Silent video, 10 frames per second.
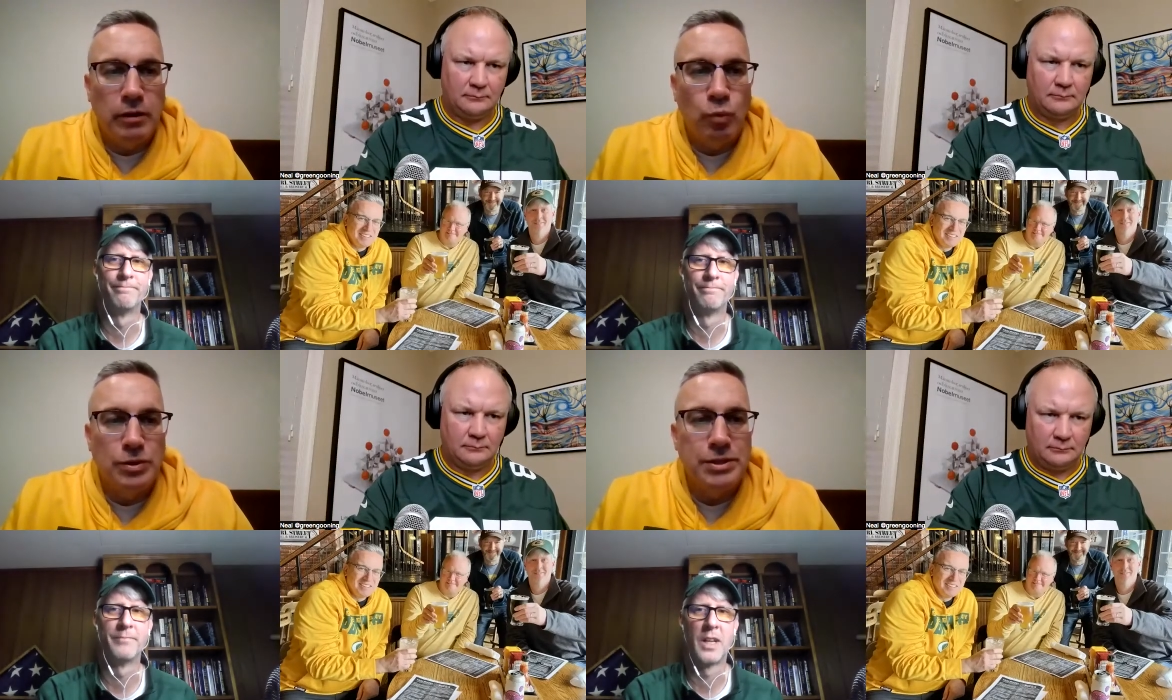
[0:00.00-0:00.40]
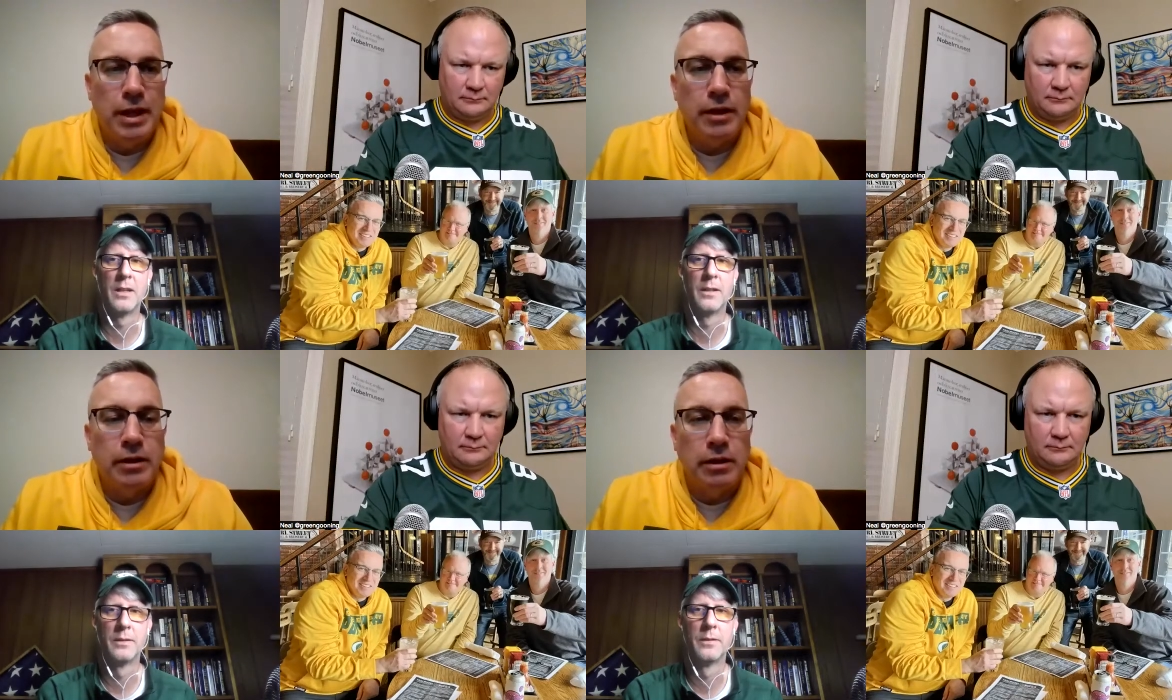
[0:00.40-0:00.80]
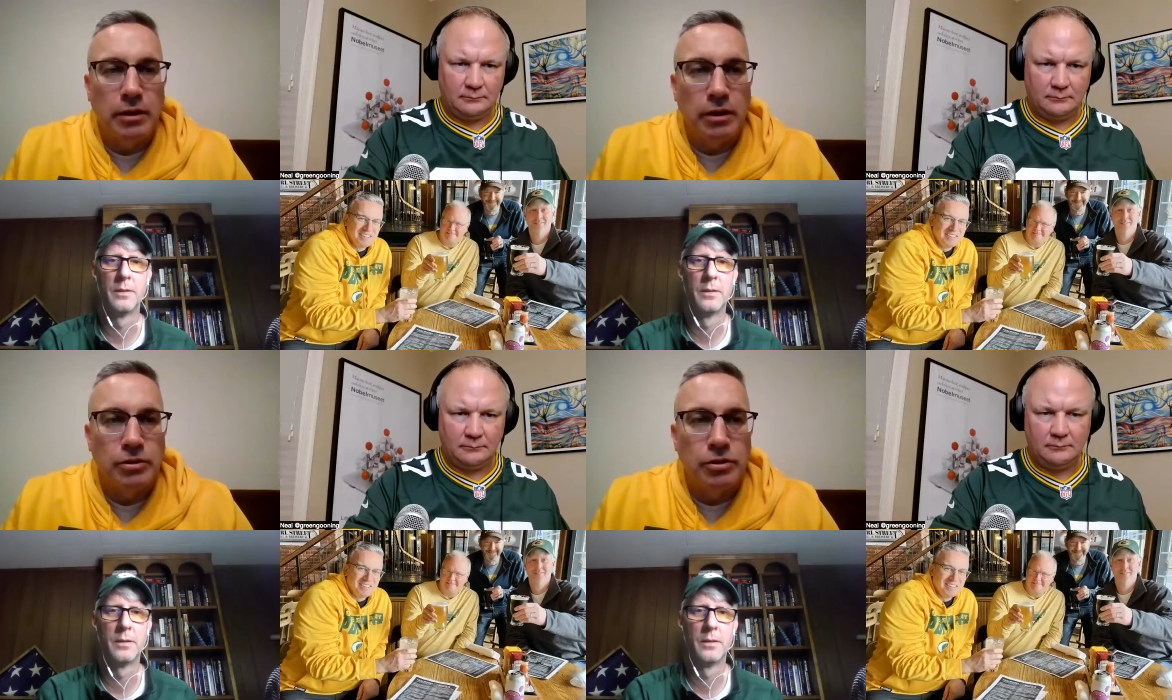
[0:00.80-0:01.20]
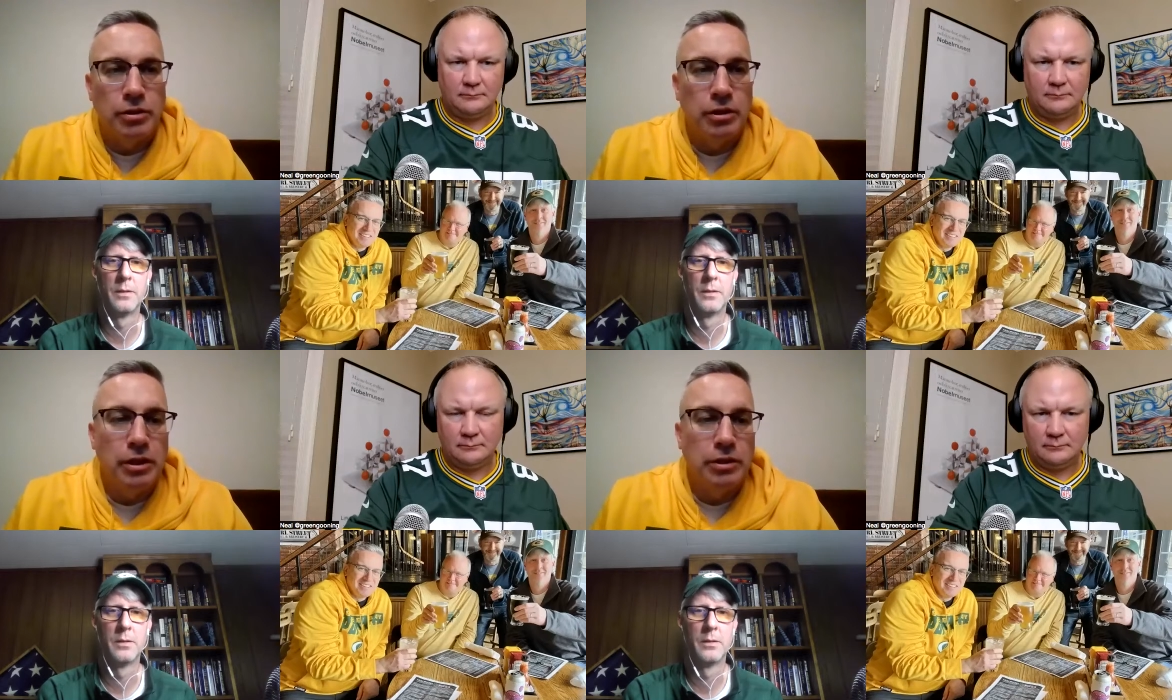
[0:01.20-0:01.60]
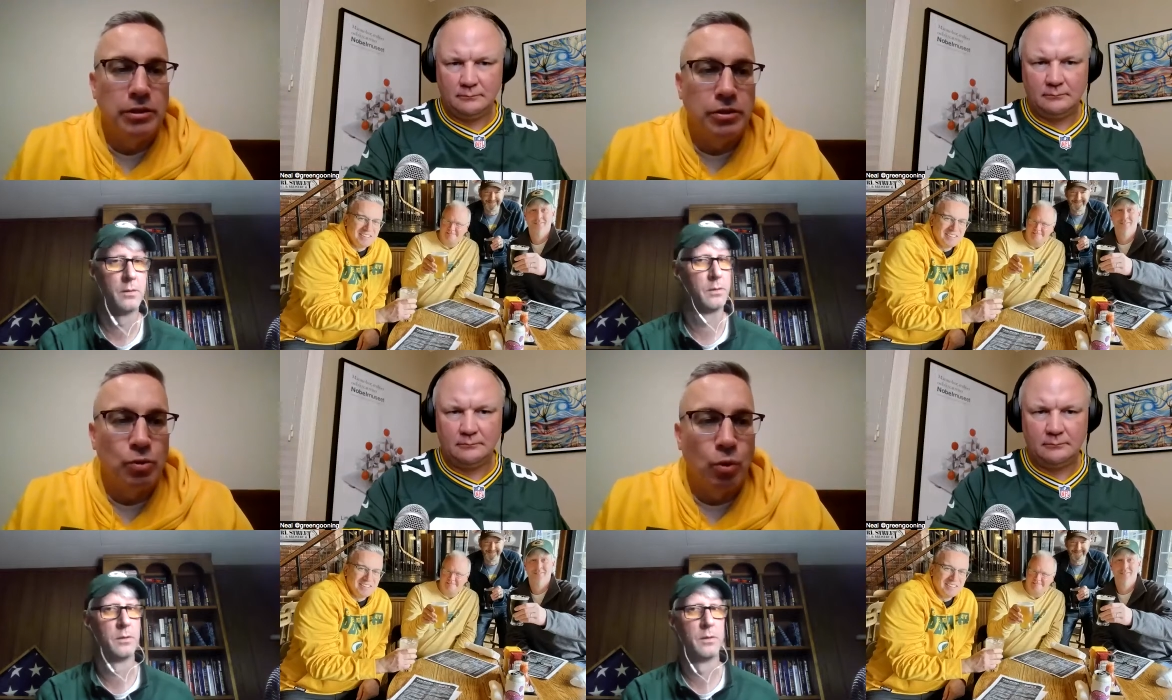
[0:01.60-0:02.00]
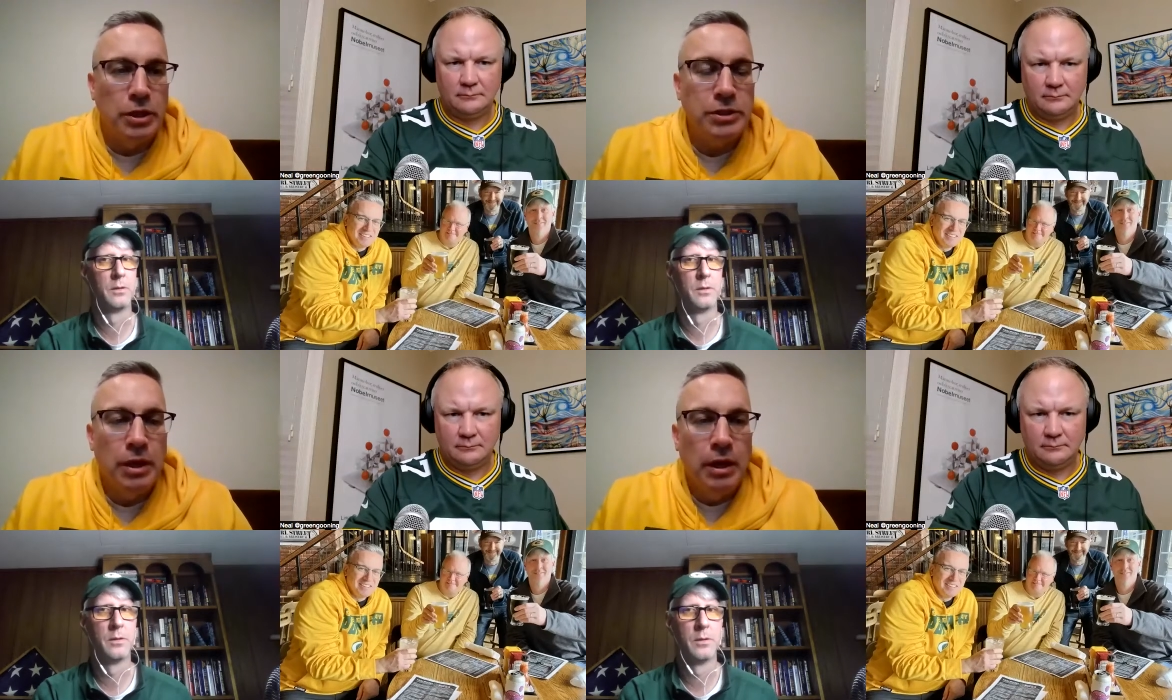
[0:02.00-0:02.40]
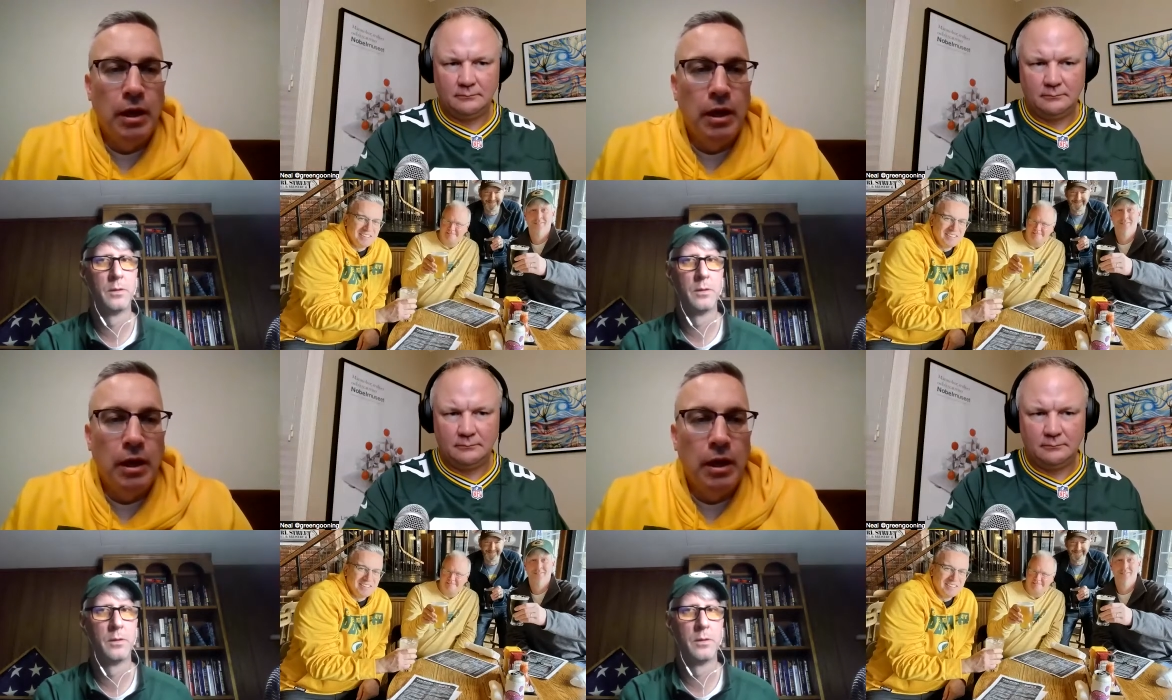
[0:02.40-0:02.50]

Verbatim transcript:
Speaker 1: it was not a concussion in Detroit.